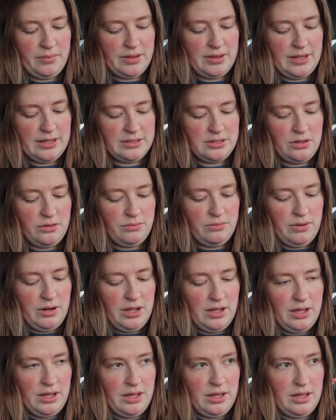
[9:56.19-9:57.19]
but that's all
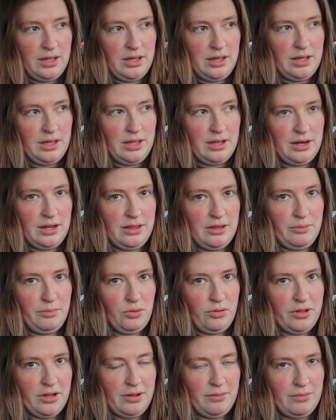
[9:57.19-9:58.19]
right. And they're
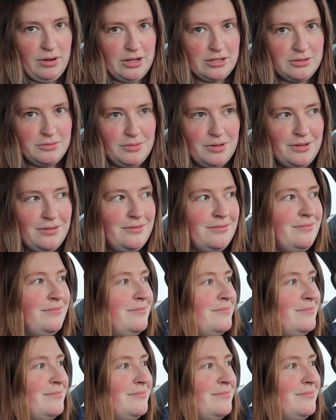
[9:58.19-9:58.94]
pulling up next to me.